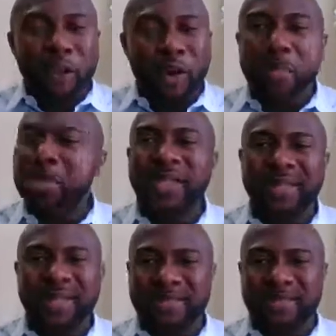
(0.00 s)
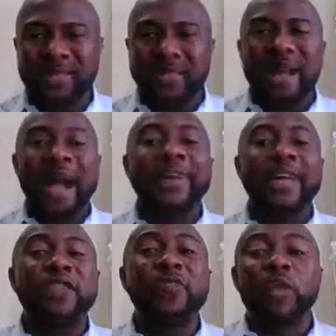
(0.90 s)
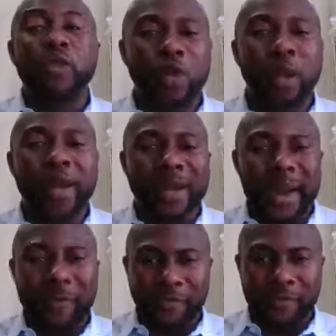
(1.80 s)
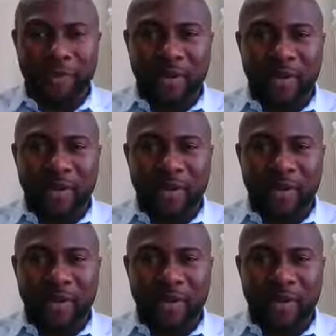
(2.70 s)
following me to date, and there's more to come in life.